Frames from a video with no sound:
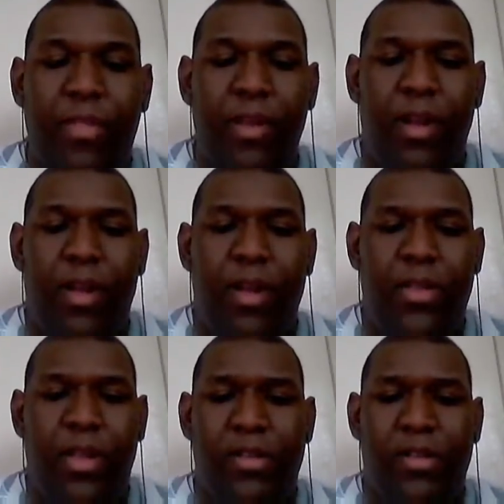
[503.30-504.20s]
Because
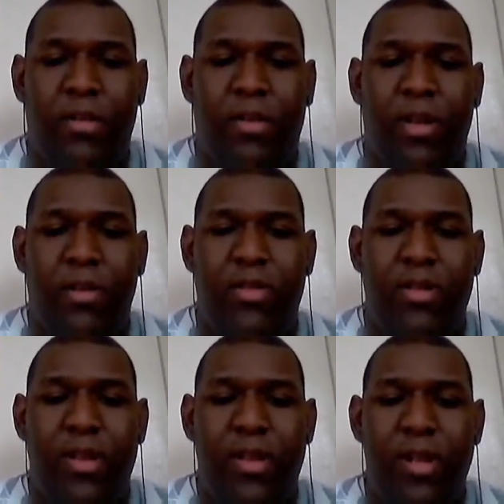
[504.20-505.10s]
they are so
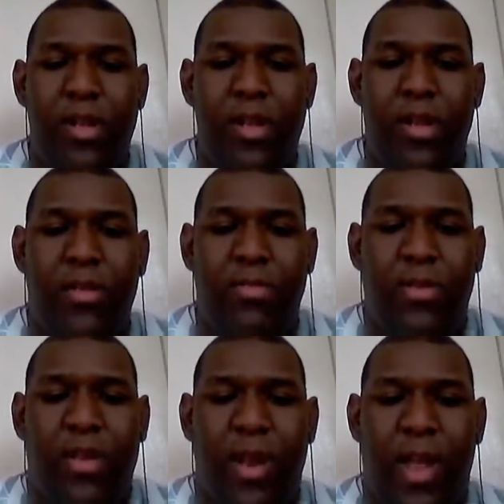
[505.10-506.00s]
close to
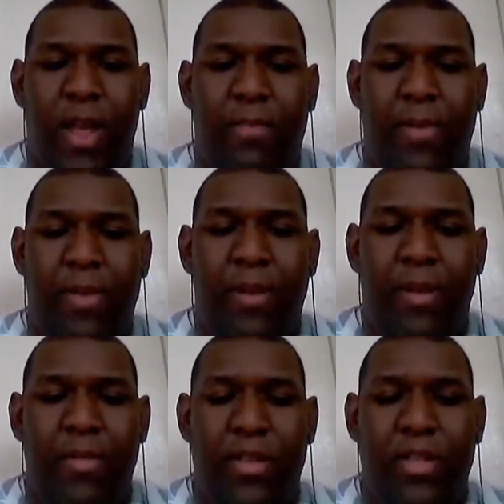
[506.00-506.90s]
what's going to happen, you
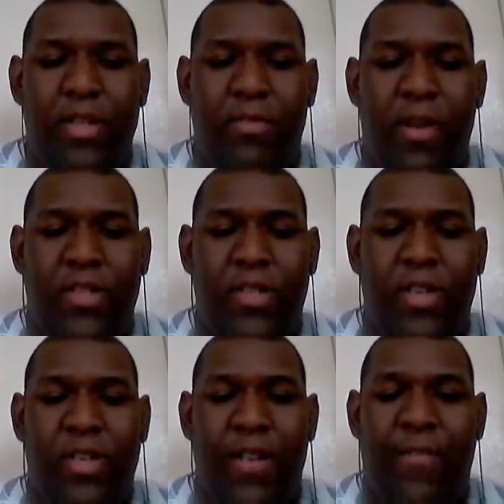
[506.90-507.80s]
know. The situation
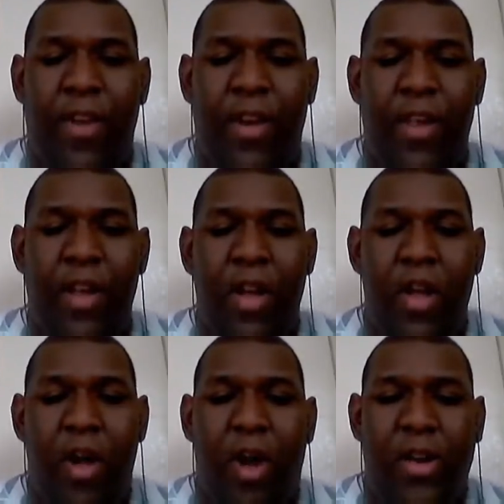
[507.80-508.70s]
is definitely
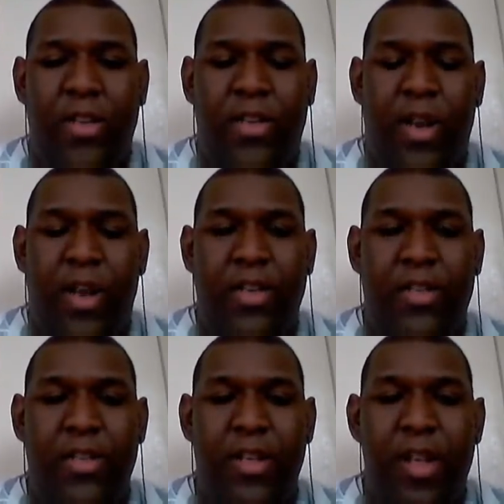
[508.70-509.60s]
on its
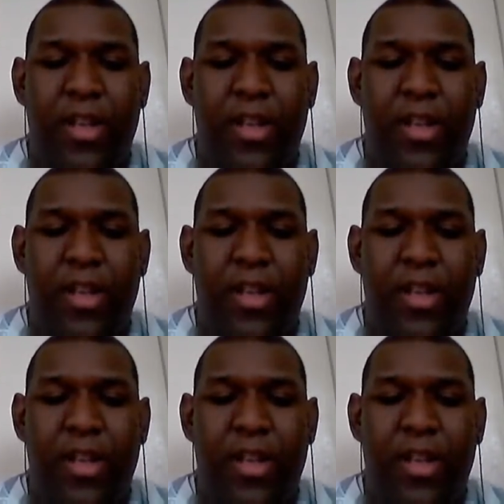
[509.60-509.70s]
knees.